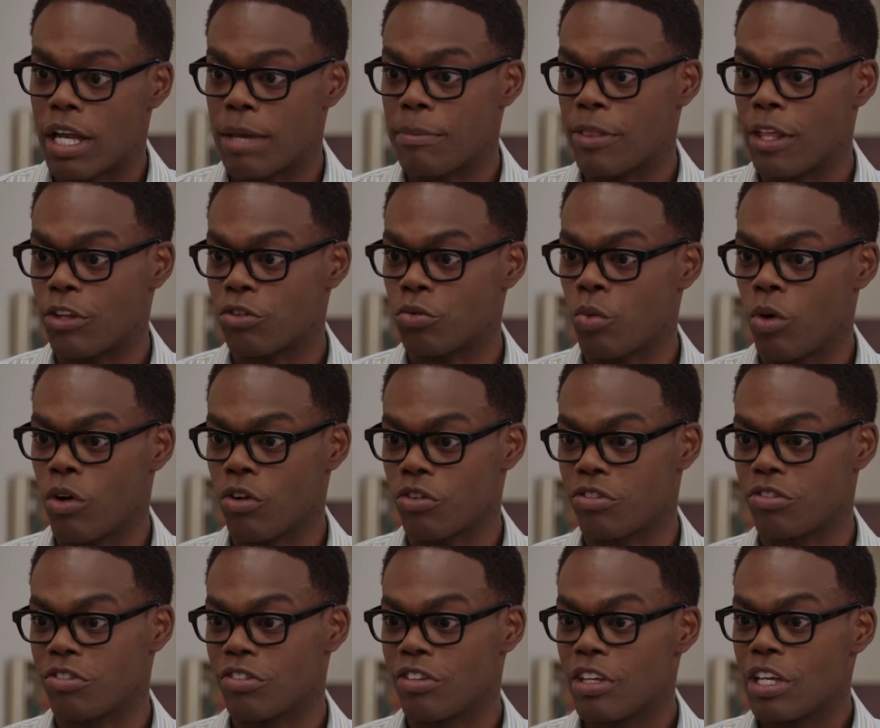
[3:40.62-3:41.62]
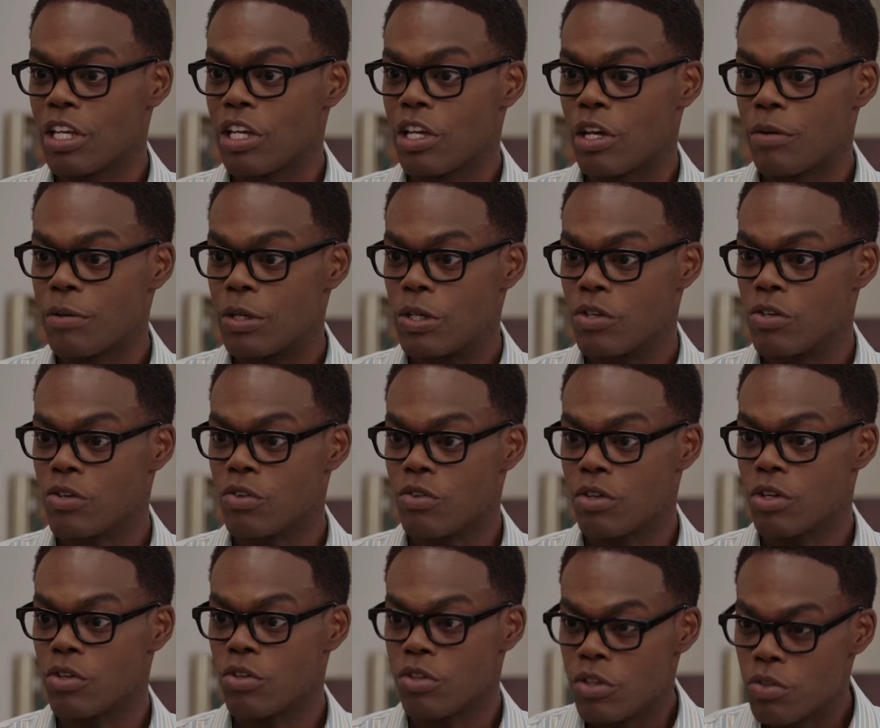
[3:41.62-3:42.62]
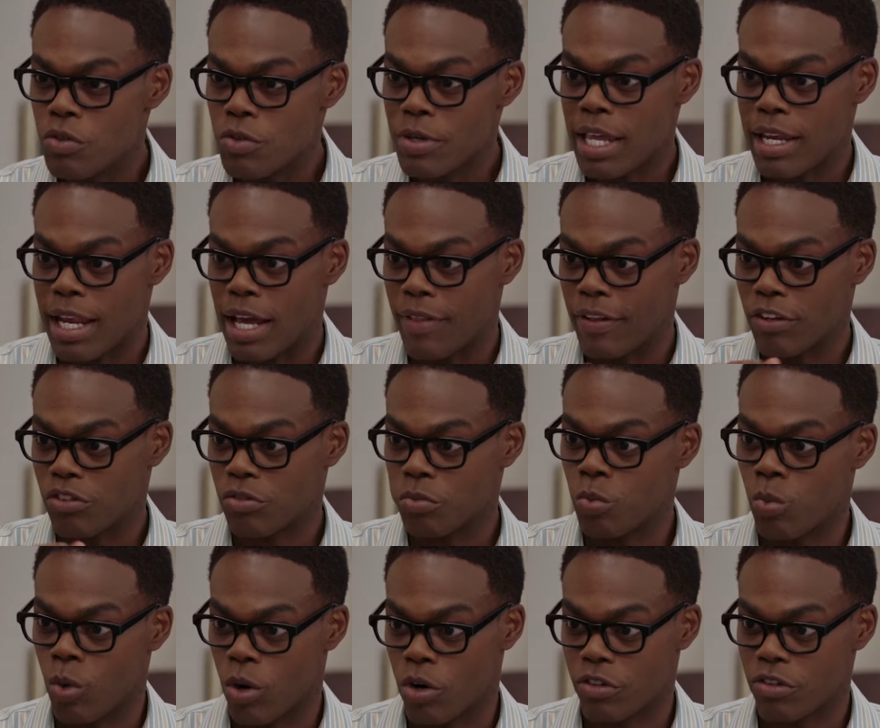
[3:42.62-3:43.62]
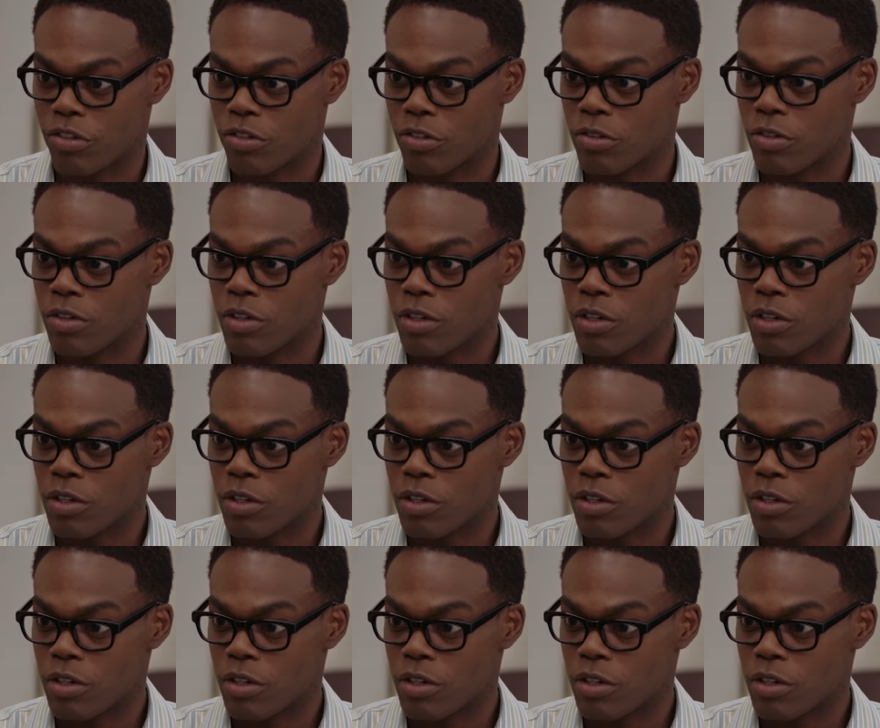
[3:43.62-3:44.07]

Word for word: Okay, but that's worse. I mean, you, you, you do get how that's worse,